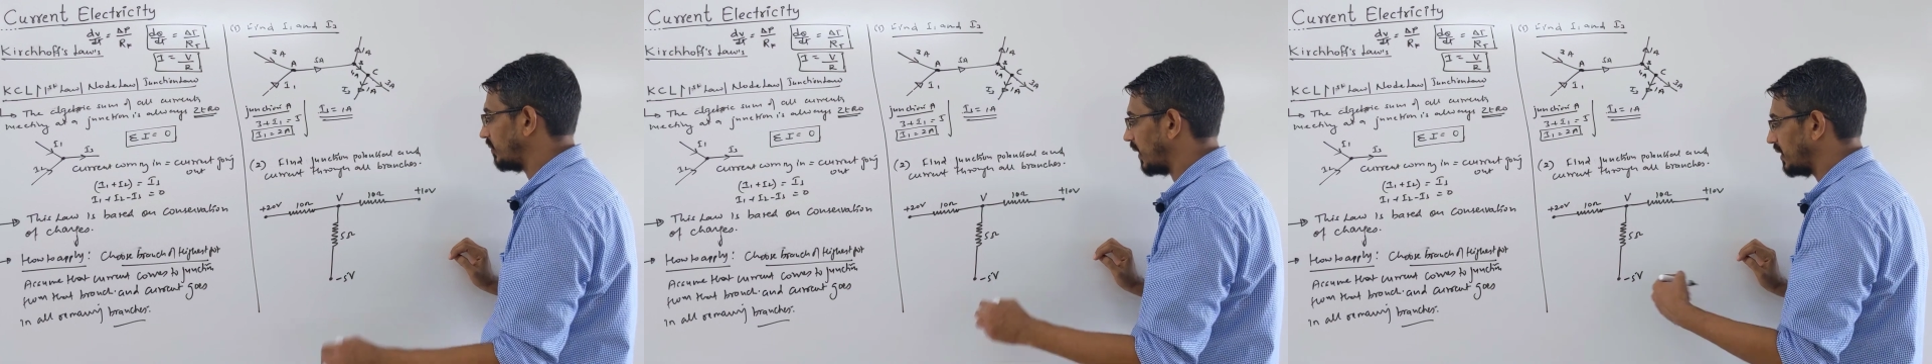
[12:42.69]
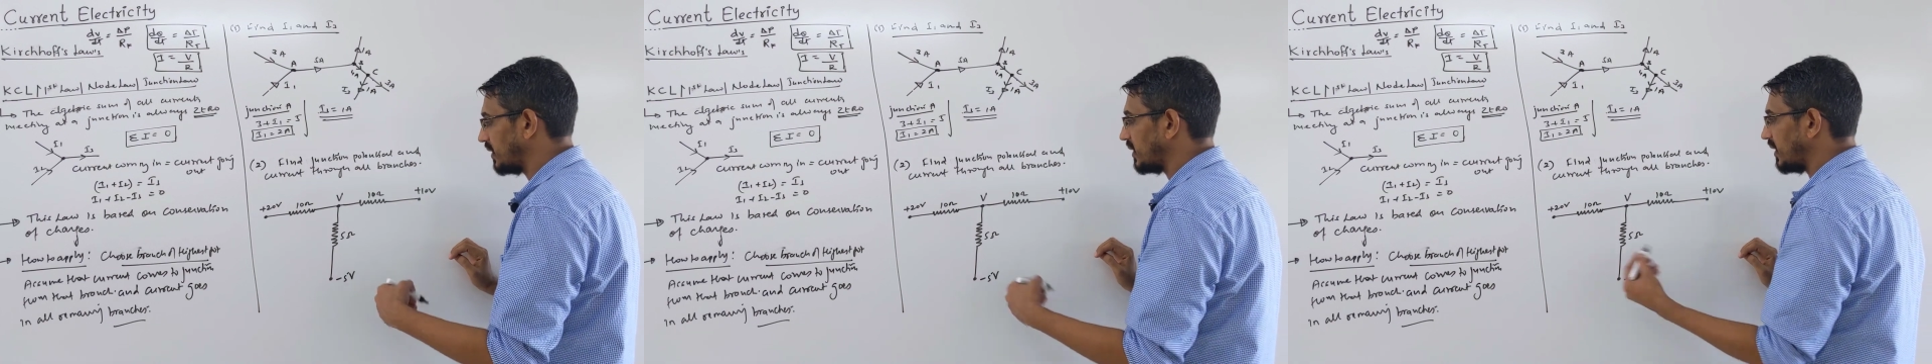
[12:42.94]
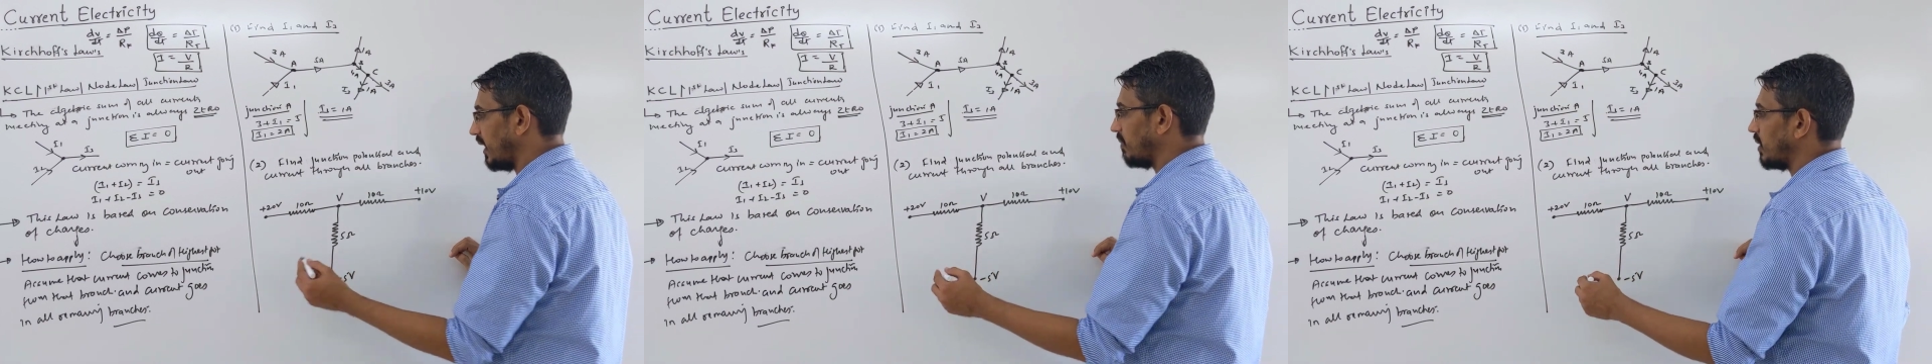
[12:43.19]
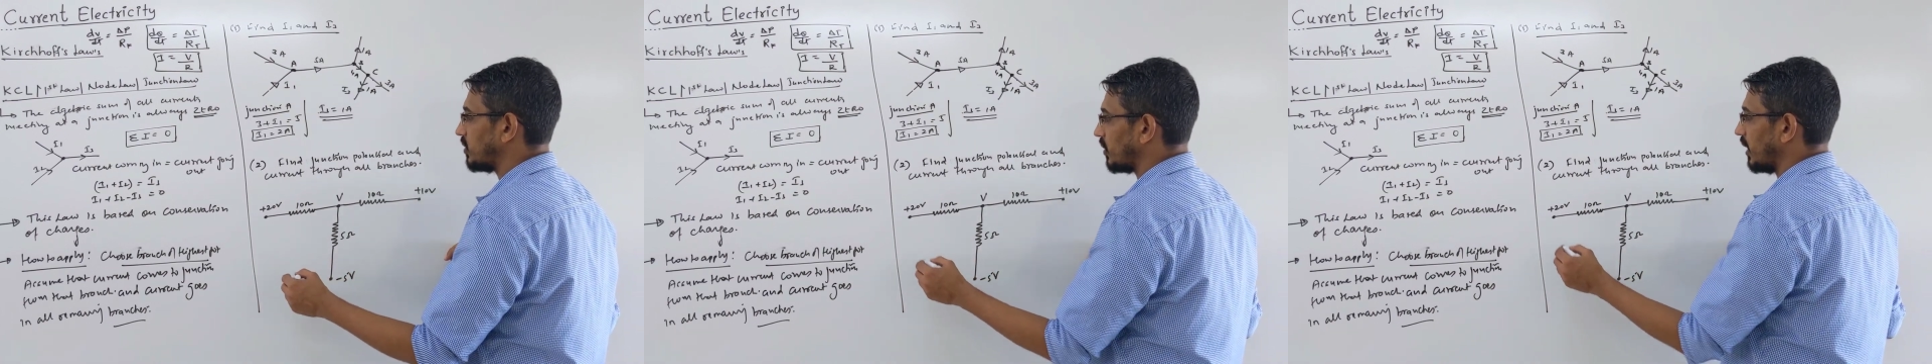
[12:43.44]
branches
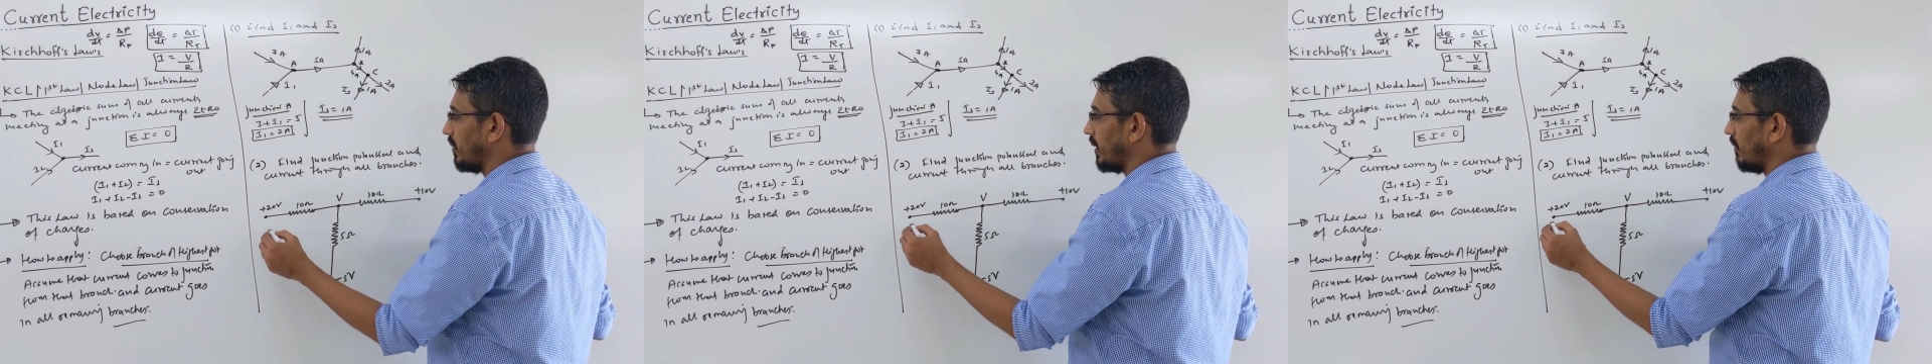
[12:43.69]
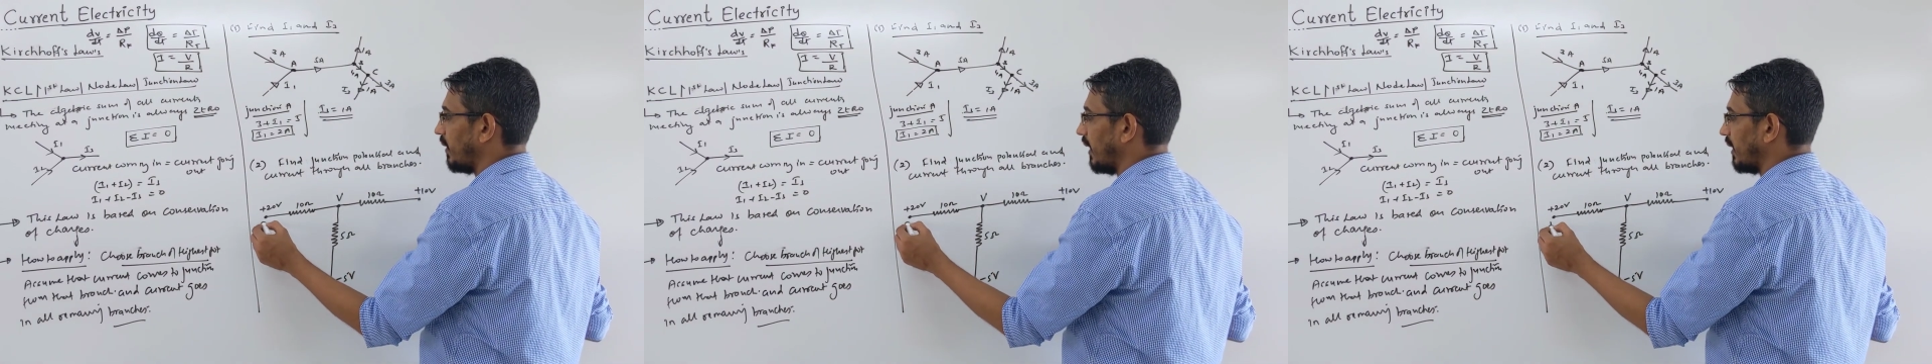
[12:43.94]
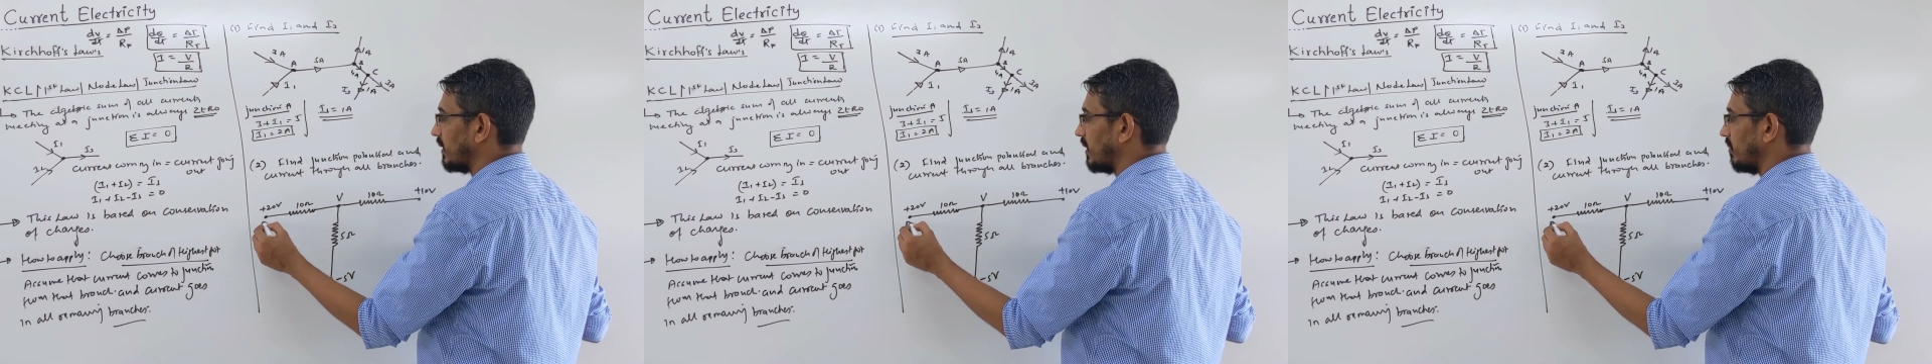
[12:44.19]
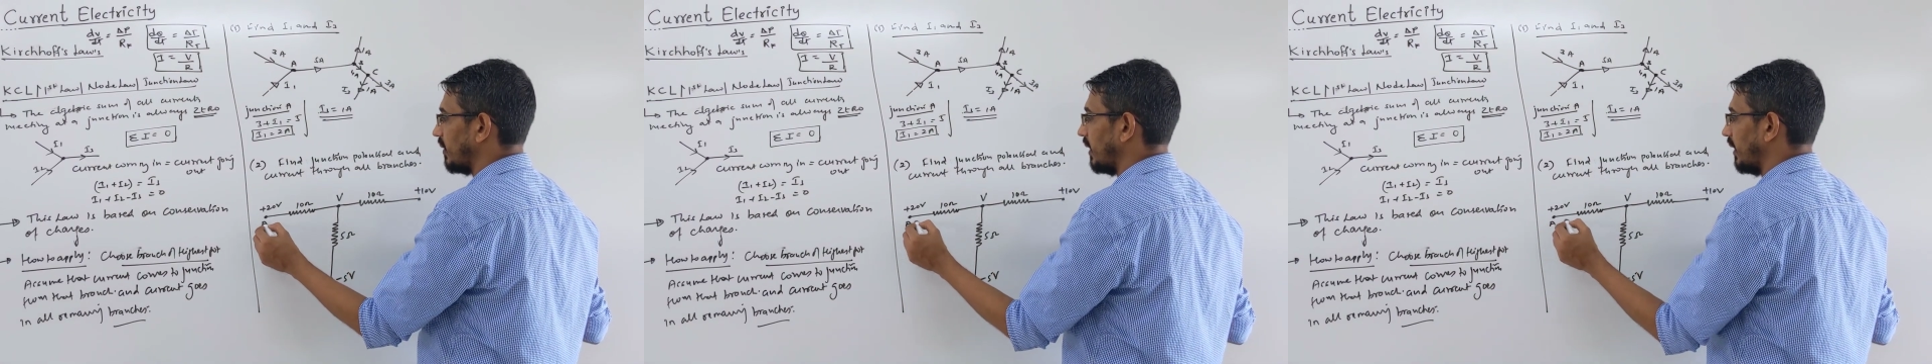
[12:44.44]
name also can be given like
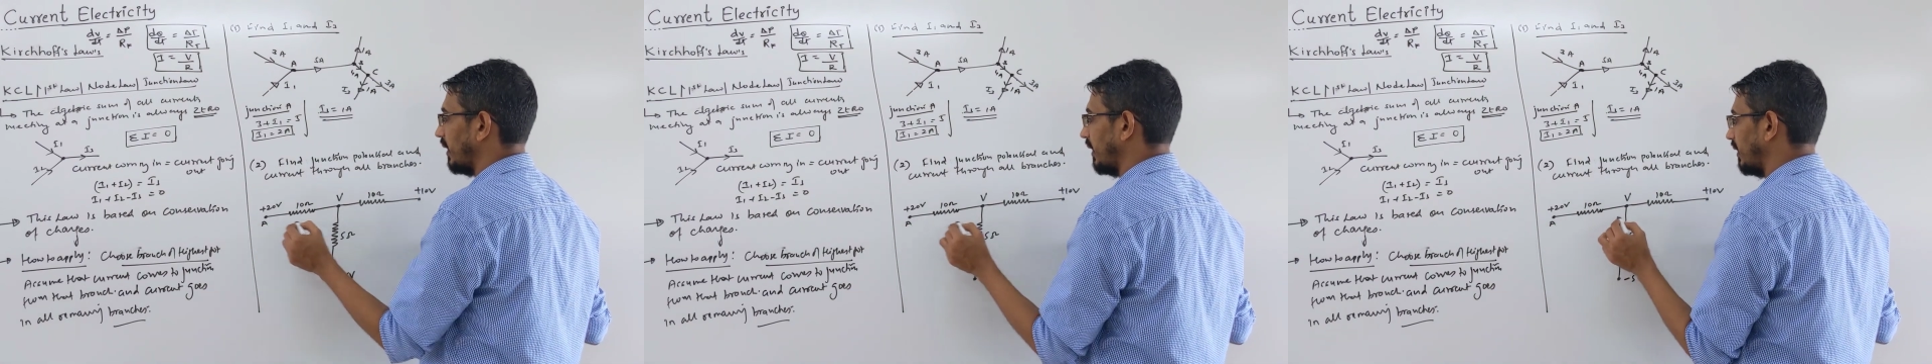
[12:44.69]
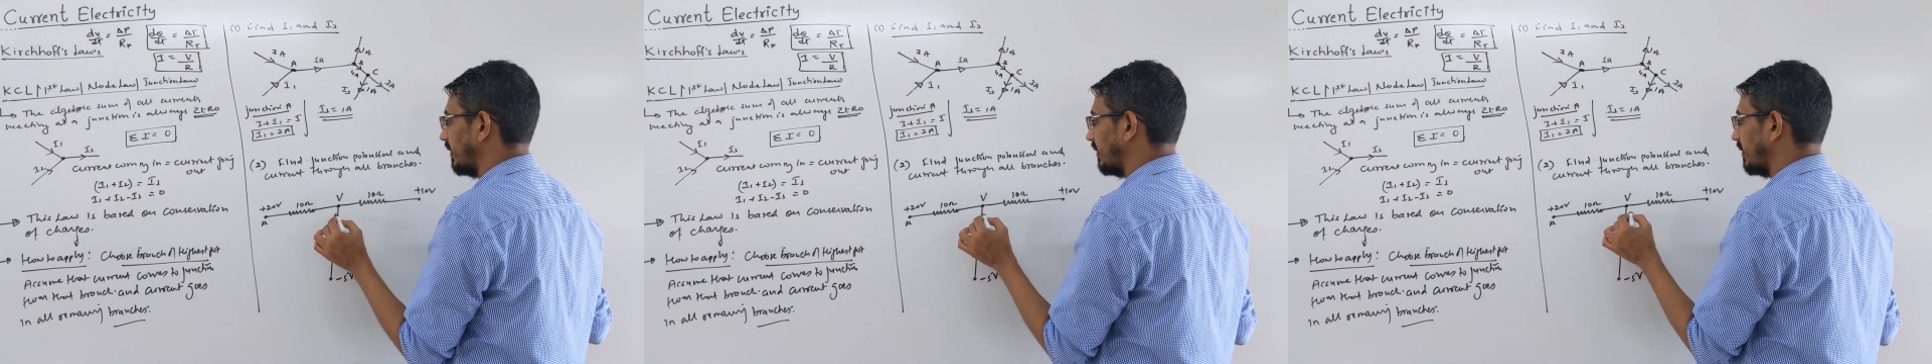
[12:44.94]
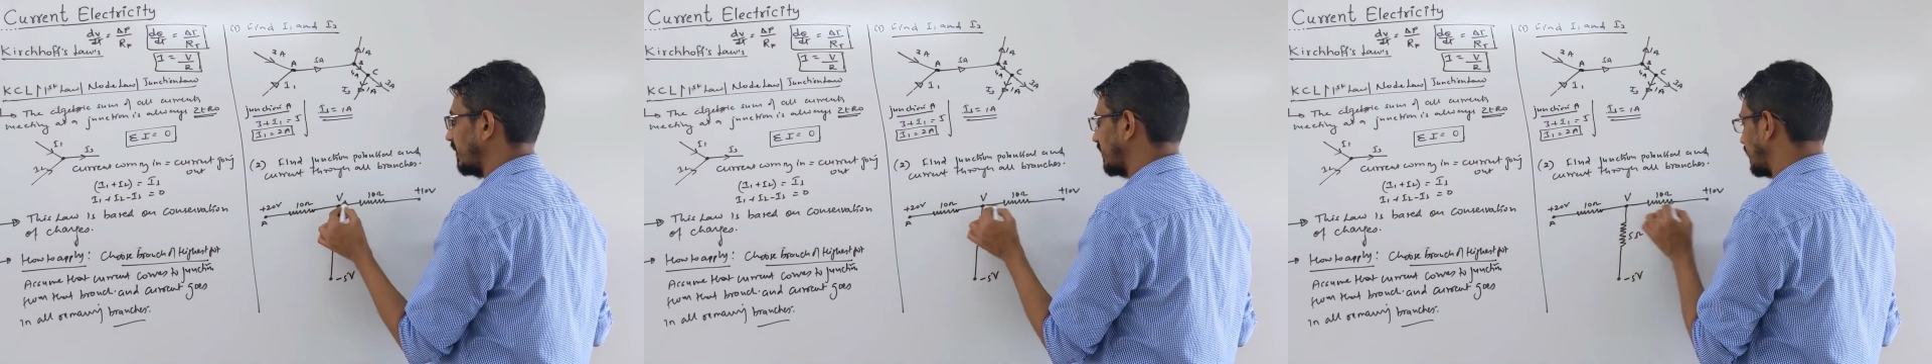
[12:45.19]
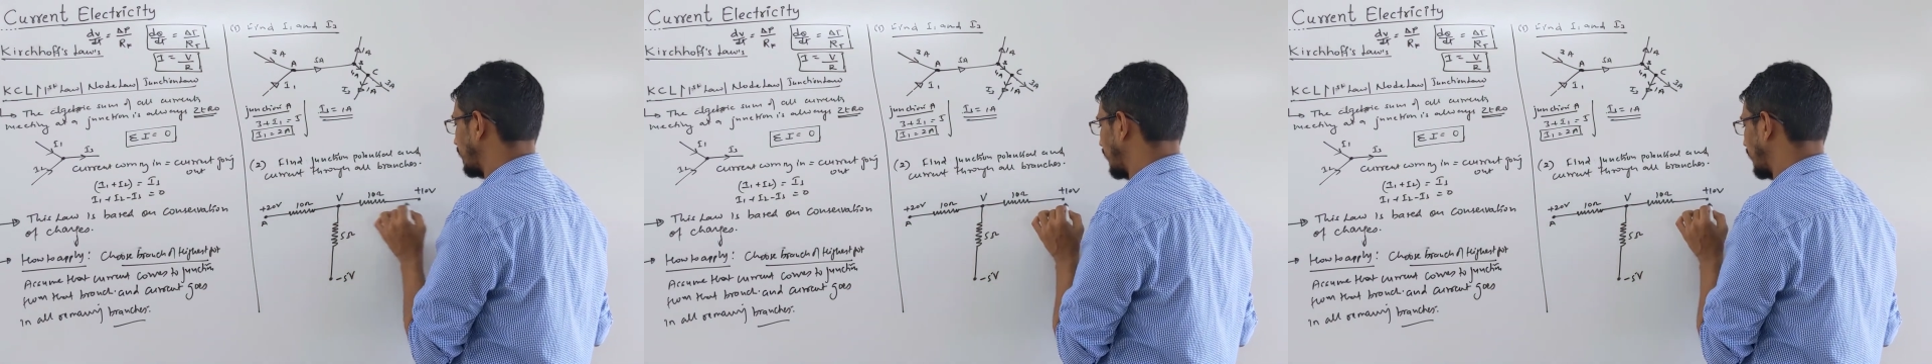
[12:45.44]
some A, this is